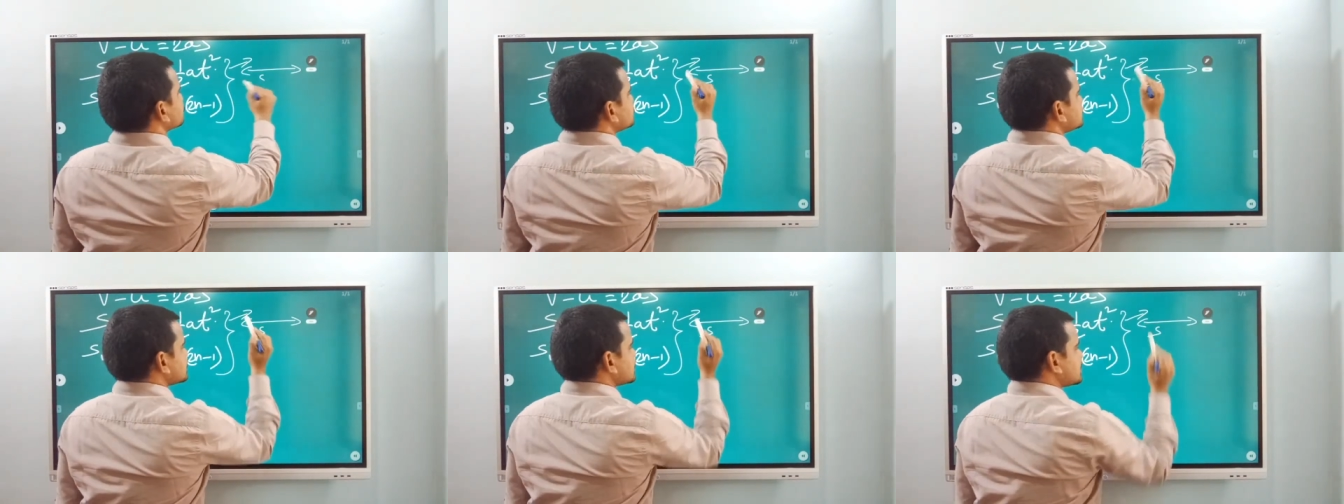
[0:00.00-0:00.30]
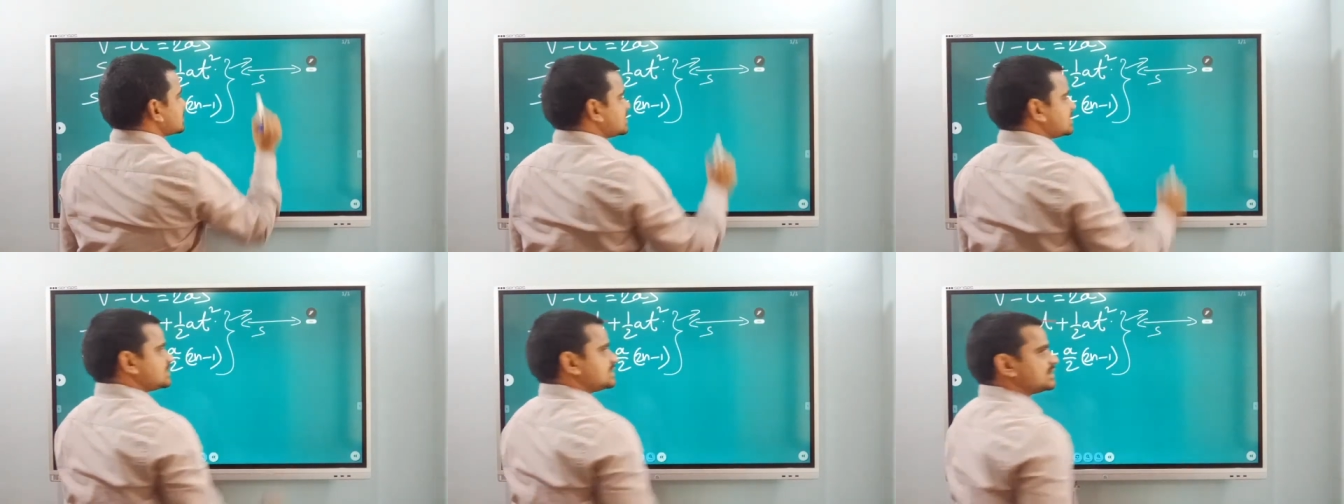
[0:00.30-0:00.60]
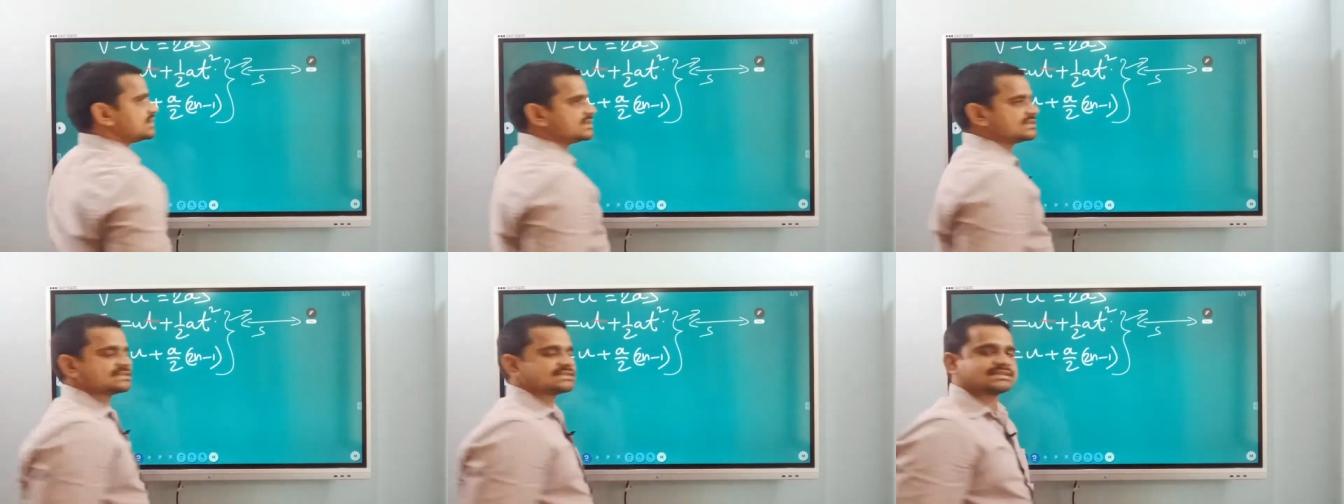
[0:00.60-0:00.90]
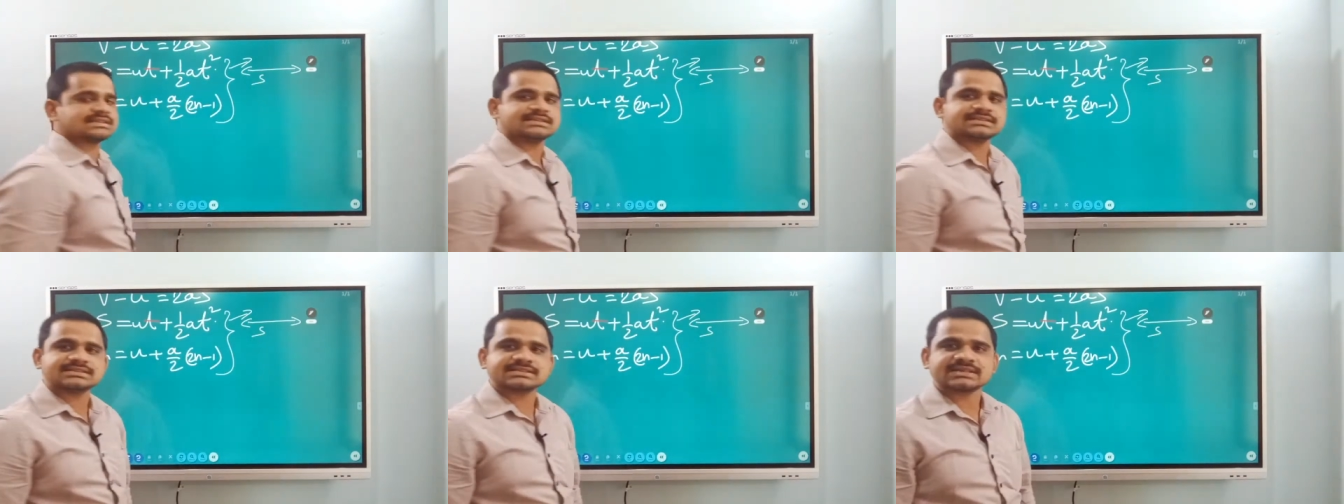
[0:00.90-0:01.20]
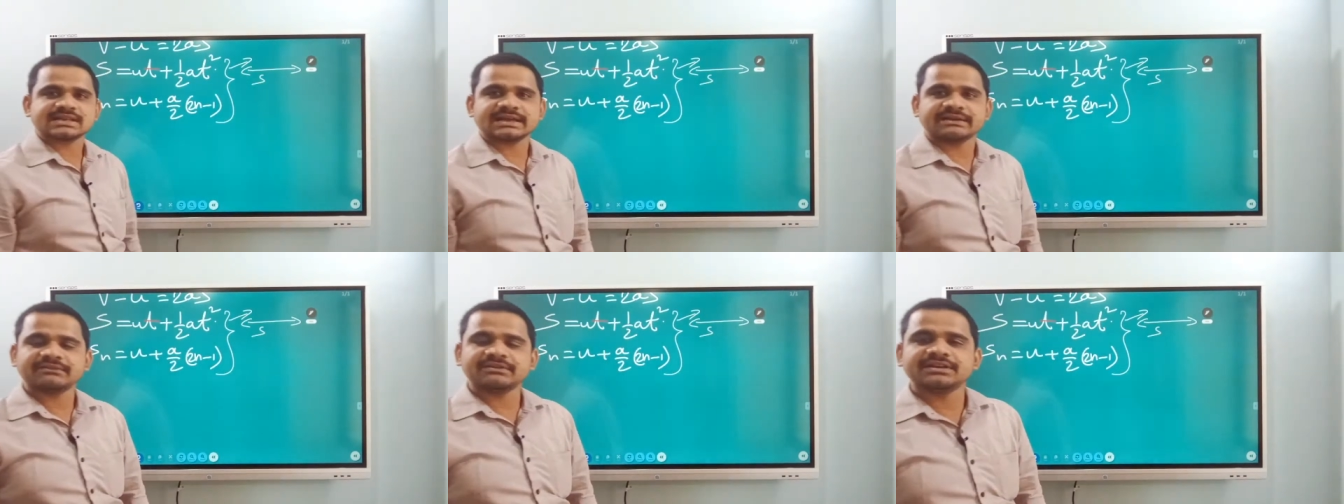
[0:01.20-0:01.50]
journey, the distance
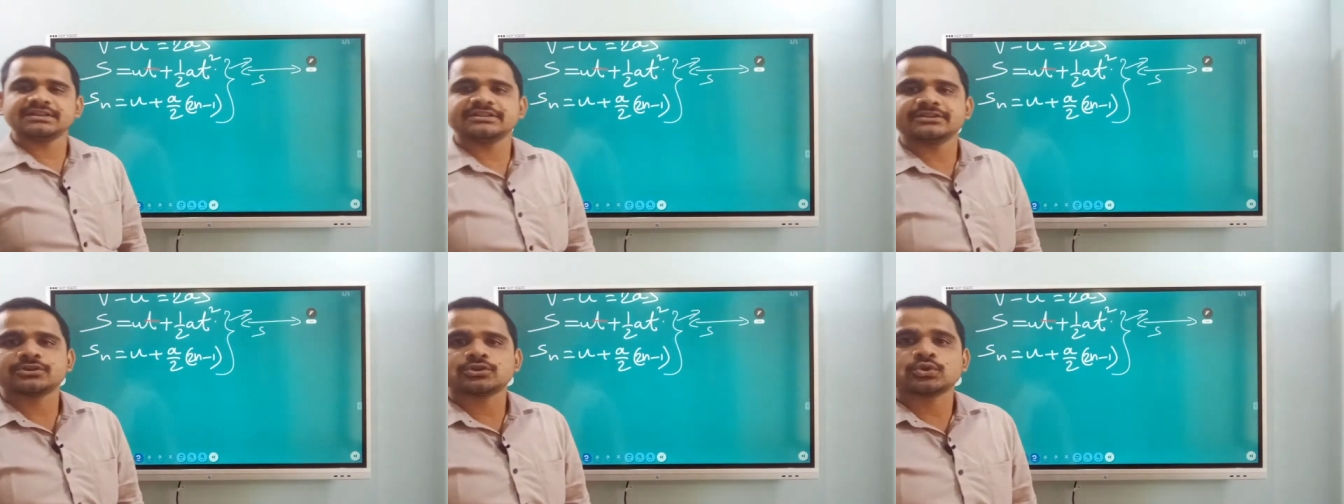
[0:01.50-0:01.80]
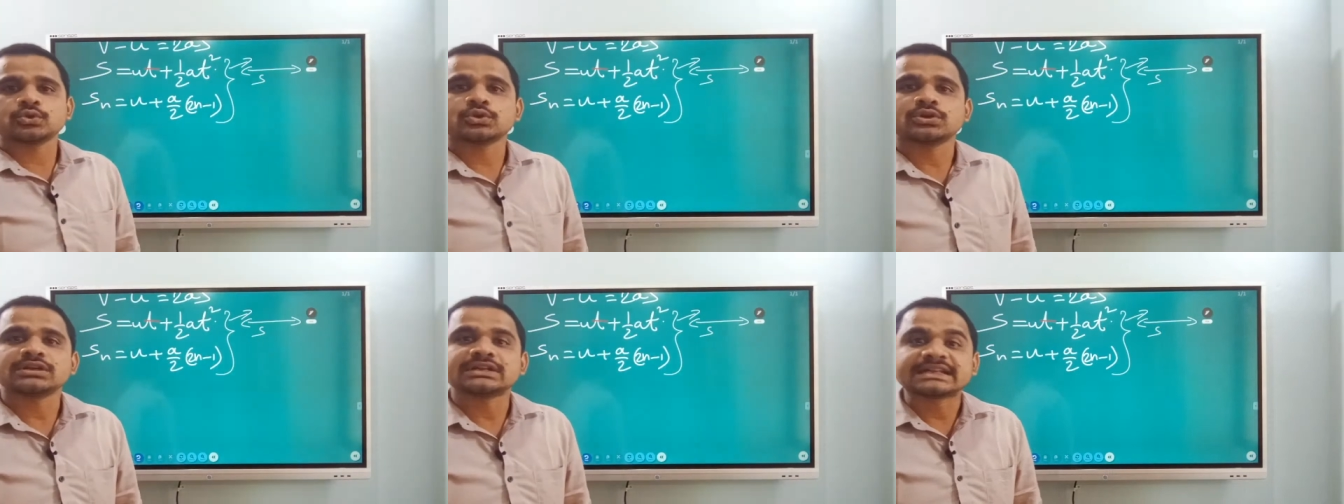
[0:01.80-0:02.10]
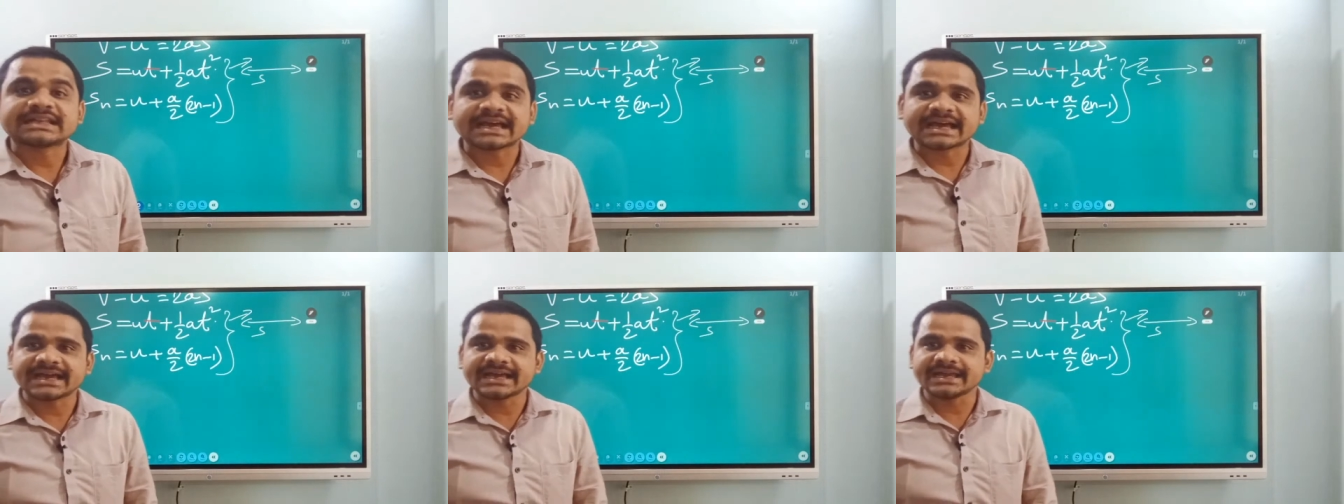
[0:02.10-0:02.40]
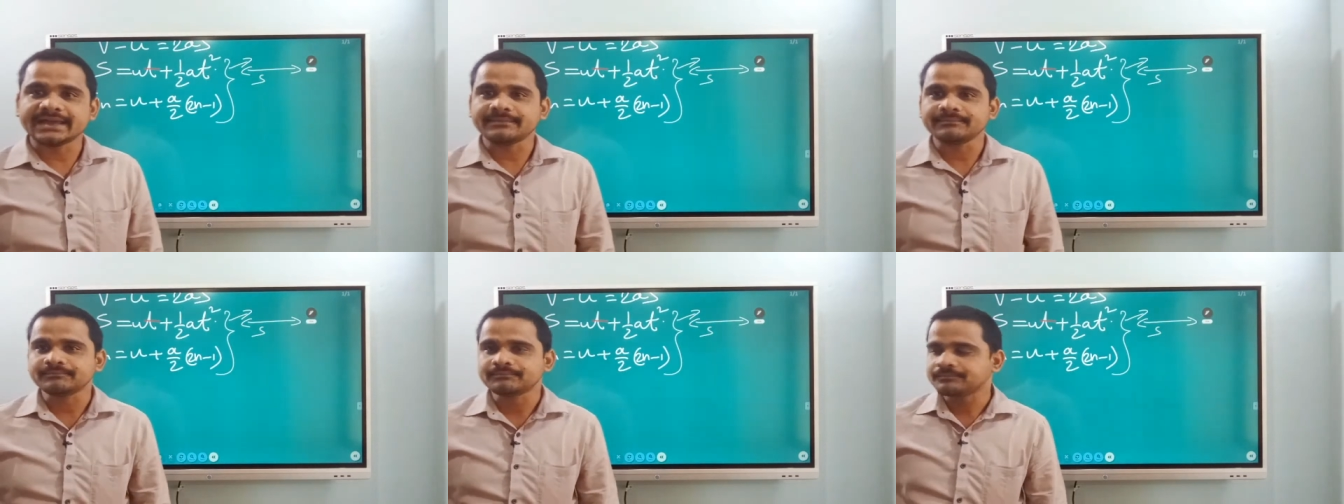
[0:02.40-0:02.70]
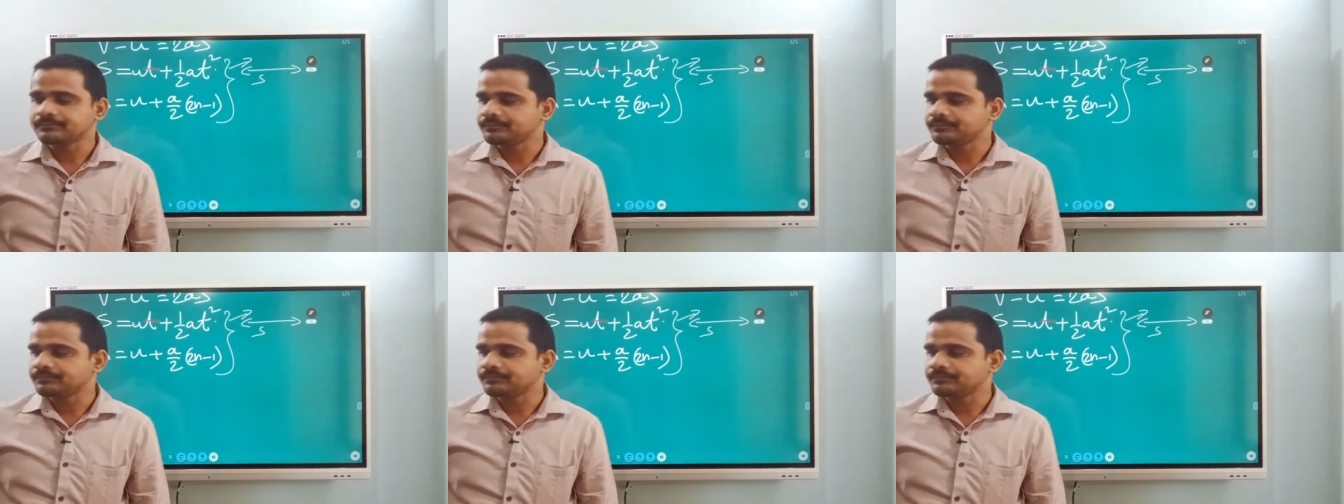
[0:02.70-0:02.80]
traveled in the total time,